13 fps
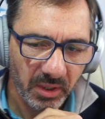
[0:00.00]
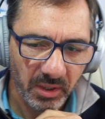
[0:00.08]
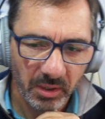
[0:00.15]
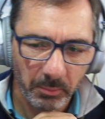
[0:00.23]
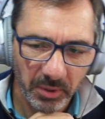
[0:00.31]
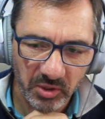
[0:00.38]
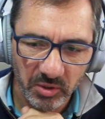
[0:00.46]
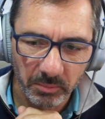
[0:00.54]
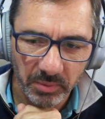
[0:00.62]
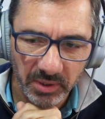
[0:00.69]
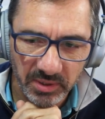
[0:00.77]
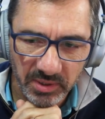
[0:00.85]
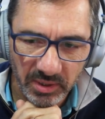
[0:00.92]
Yeah, that makes
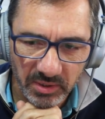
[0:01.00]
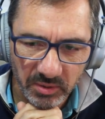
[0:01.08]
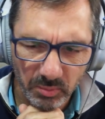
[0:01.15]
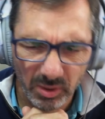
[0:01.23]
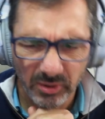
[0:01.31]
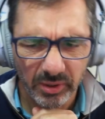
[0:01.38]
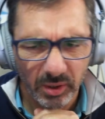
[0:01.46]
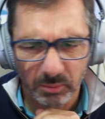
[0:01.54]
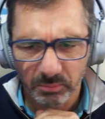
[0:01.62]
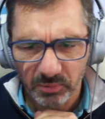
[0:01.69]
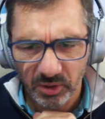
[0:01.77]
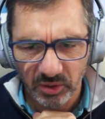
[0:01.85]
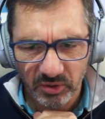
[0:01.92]
complete sense. Well, I think
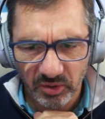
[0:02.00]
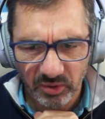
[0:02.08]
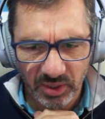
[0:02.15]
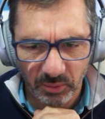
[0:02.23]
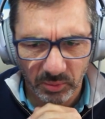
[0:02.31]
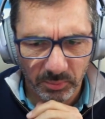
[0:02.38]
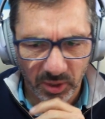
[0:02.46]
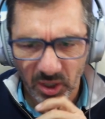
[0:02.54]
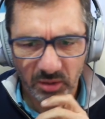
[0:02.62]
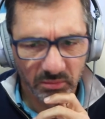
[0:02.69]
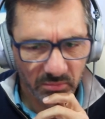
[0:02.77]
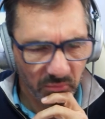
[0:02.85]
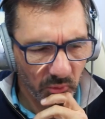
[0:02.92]
I'm going to do that with my
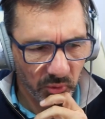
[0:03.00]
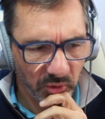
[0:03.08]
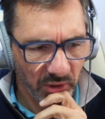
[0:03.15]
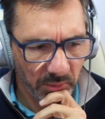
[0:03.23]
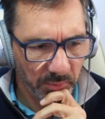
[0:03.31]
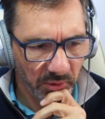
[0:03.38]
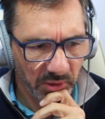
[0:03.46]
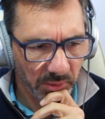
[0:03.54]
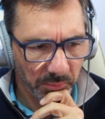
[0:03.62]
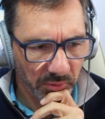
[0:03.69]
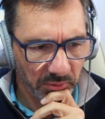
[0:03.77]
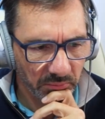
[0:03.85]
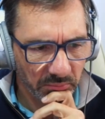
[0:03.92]
own audiobook. I'm
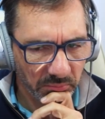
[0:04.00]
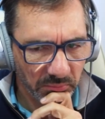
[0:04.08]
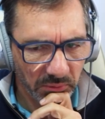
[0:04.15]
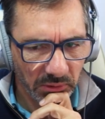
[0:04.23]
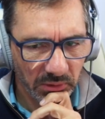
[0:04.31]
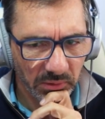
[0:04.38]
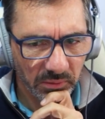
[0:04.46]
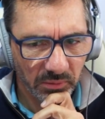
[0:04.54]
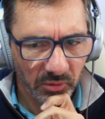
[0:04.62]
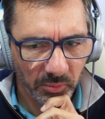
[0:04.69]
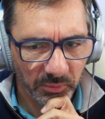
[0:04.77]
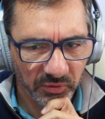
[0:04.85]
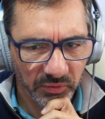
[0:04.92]
not, you know,
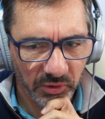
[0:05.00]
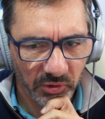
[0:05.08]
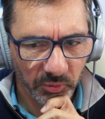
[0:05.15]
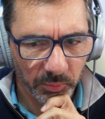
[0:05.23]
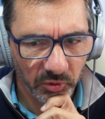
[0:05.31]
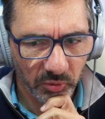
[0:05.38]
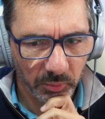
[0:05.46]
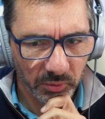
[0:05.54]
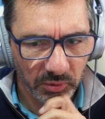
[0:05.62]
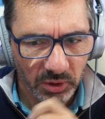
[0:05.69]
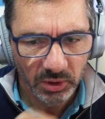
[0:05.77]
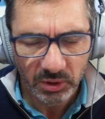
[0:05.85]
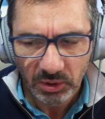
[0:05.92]
as far as
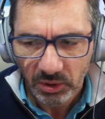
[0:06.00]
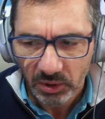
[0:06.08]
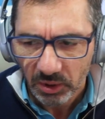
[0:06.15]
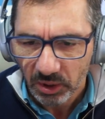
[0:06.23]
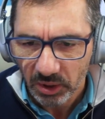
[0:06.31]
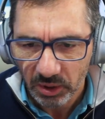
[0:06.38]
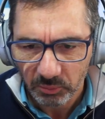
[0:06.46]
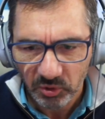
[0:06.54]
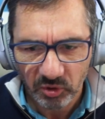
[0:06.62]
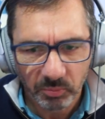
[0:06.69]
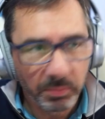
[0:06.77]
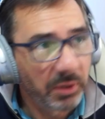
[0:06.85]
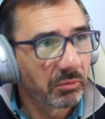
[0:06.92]
possible, uh, which
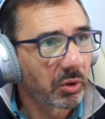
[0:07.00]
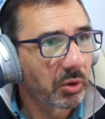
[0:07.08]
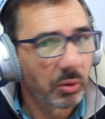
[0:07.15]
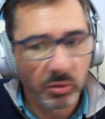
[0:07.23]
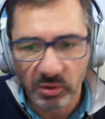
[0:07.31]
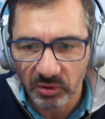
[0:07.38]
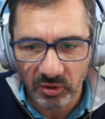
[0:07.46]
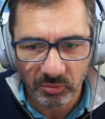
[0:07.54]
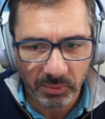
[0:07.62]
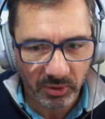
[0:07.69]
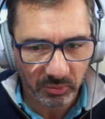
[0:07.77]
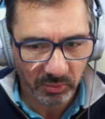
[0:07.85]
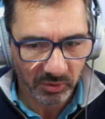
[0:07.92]
has been recorded this
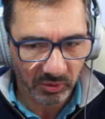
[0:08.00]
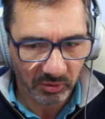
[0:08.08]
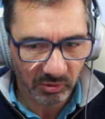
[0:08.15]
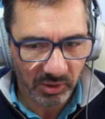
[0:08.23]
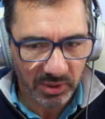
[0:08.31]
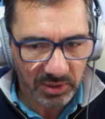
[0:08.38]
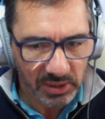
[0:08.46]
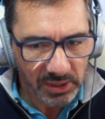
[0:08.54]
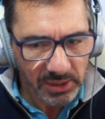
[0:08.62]
month, which is great.